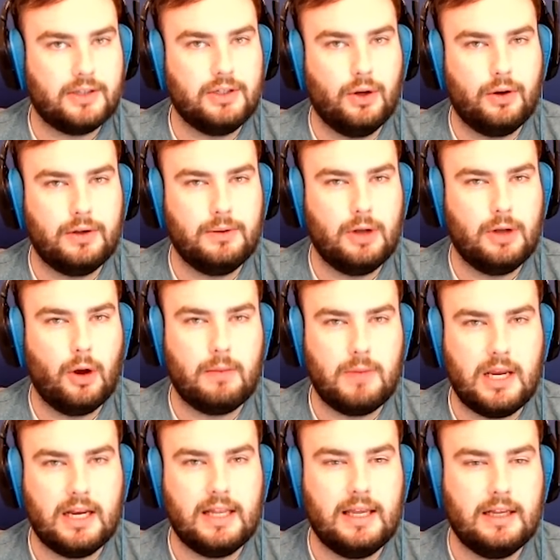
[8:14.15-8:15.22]
You know what I
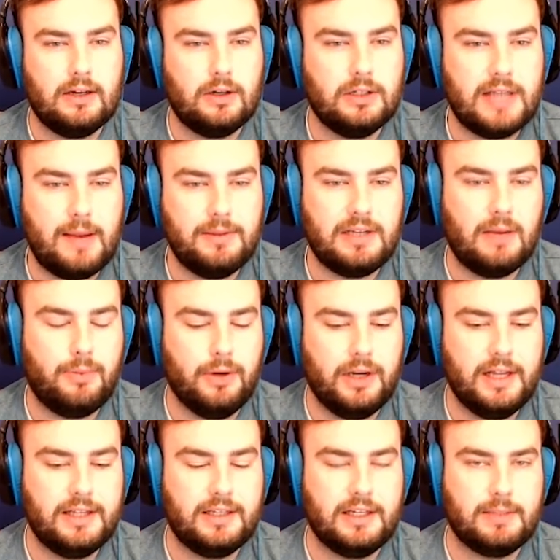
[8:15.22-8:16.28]
mean? Her damage output
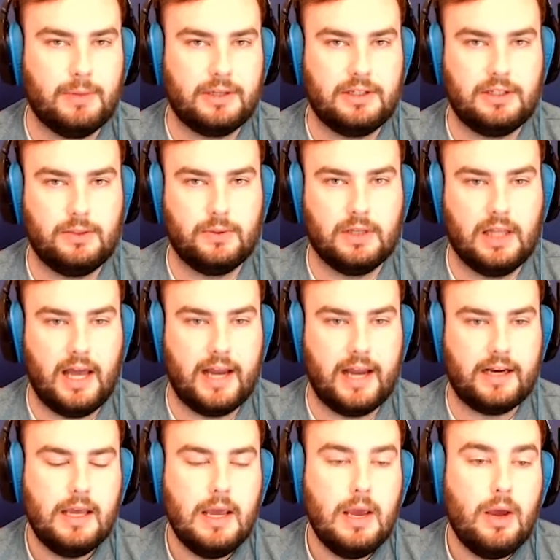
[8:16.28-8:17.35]
isn't as much as you would like,
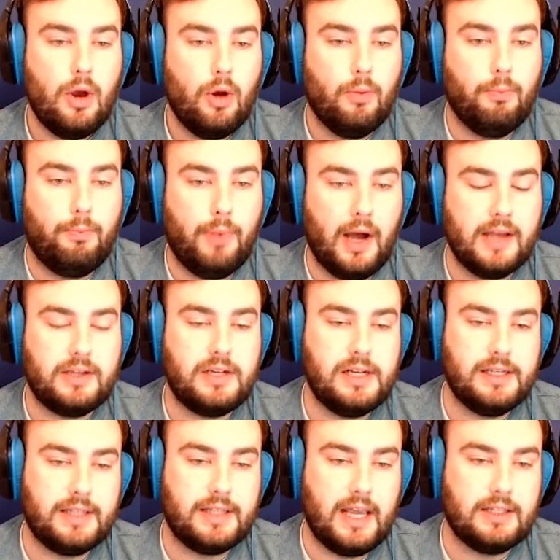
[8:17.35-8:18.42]
but she
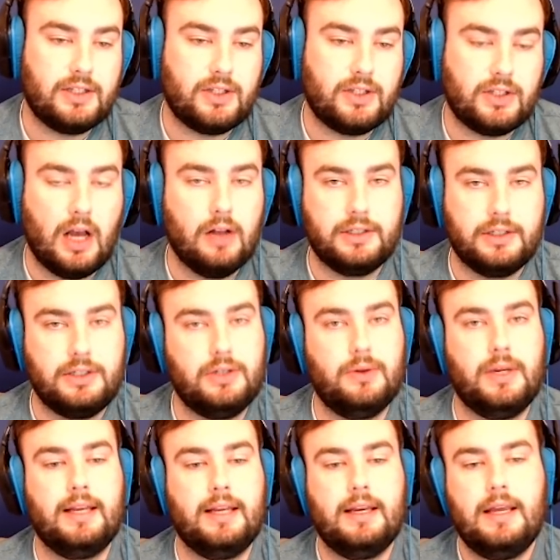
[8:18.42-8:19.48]
is a solid
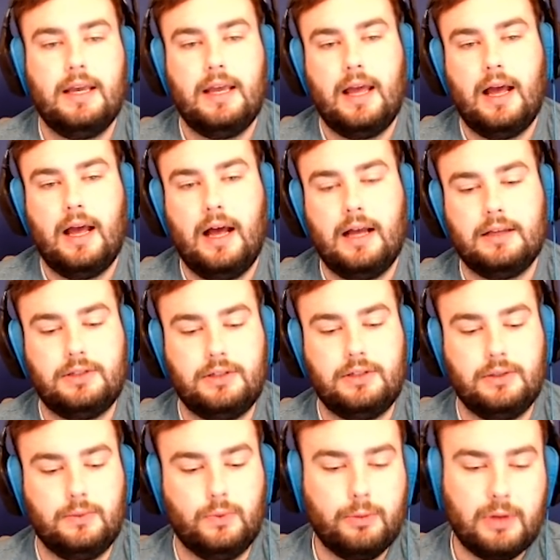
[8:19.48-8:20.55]
unit. She
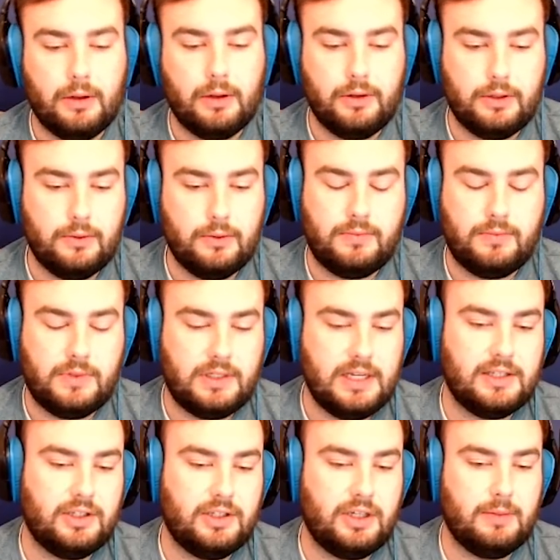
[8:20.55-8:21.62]
will be able to do
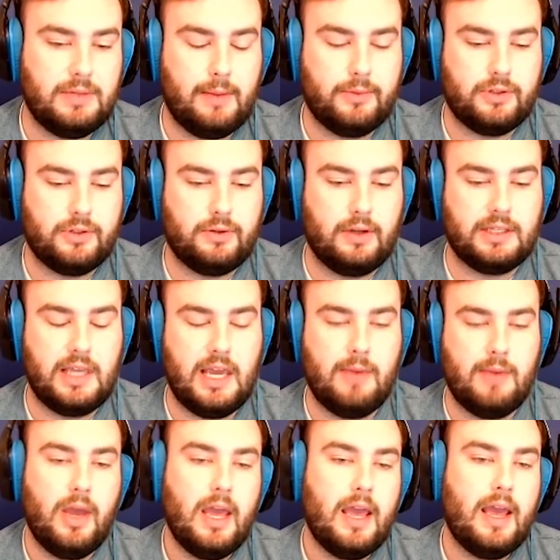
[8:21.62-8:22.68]
decent chip damage throughout the
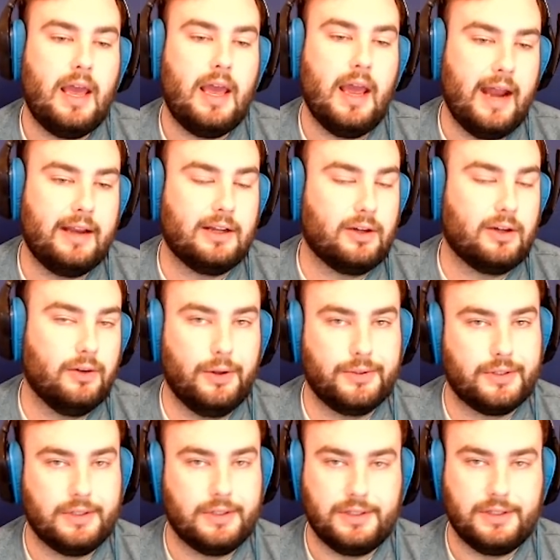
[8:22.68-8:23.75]
game, and
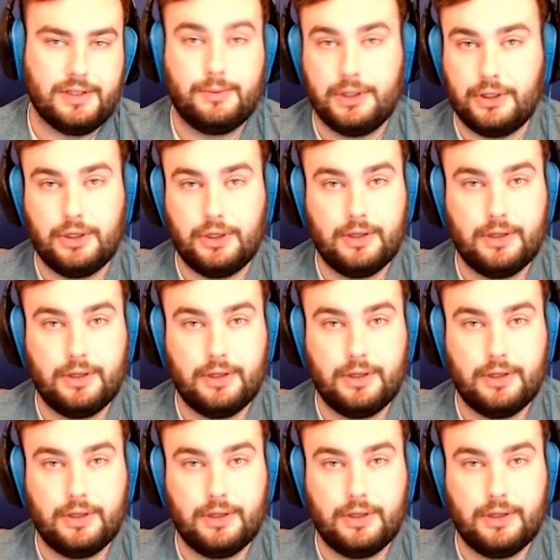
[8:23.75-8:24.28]
Encloser is just really good.